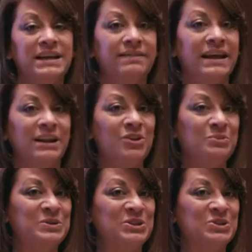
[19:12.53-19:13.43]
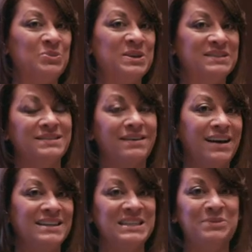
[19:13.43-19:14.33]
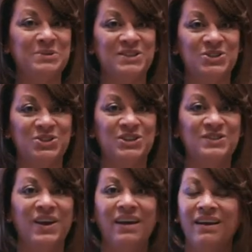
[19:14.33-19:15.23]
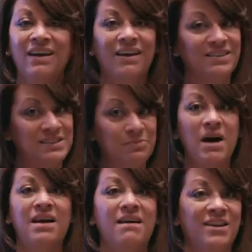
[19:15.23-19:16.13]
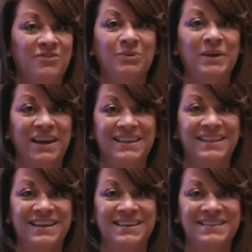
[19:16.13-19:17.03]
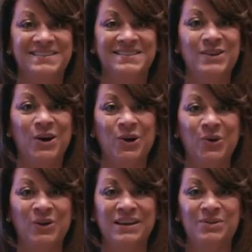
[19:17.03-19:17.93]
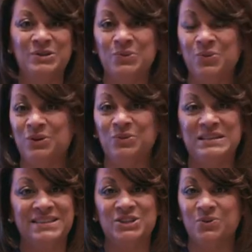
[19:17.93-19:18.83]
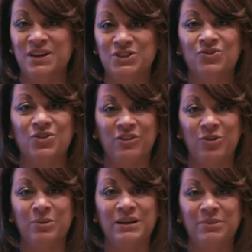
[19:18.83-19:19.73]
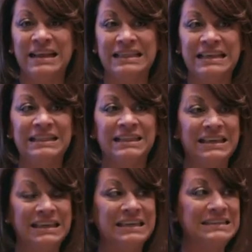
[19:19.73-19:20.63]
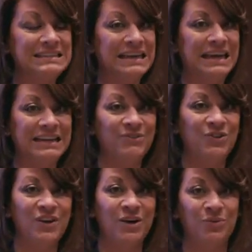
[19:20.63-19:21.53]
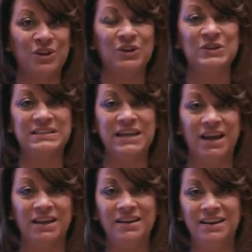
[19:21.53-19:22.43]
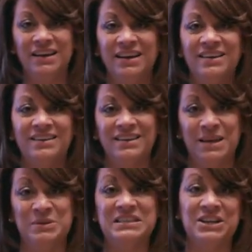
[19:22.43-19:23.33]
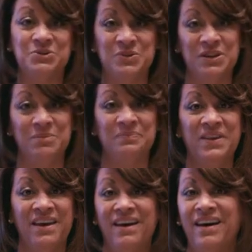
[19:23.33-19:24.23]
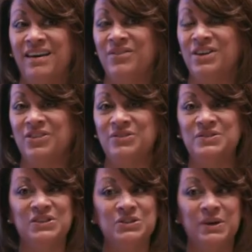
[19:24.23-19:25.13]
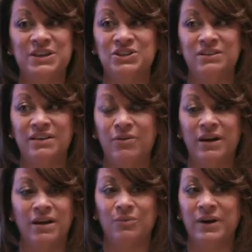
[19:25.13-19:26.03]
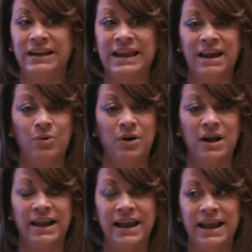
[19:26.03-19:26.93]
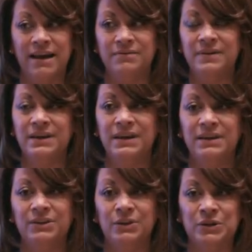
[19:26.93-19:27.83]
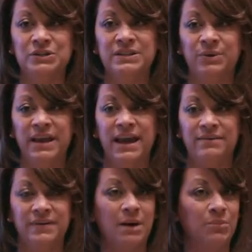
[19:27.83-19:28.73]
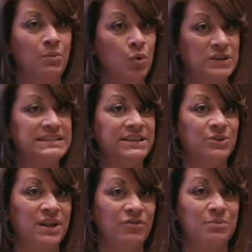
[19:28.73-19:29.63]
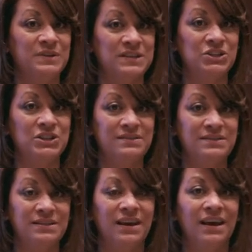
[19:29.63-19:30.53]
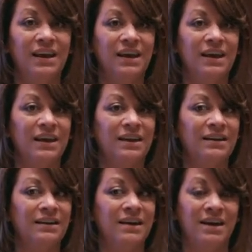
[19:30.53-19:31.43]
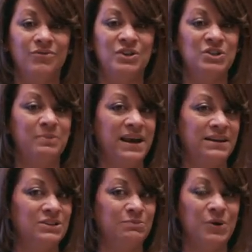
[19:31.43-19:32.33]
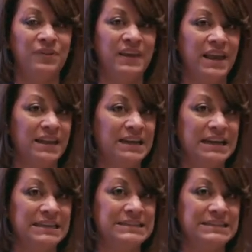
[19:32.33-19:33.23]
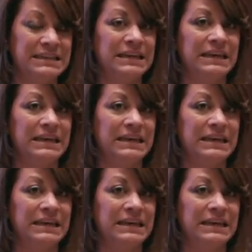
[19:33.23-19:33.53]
get that other position, because this IT position is like spot on for me. So it was a win-win situation for everybody, but I think the key is that if you've got really good talent, keep in touch with them. I have another situation going on right now where I have learned that we have a couple more senior level positions, and I've reached back to both the candidates.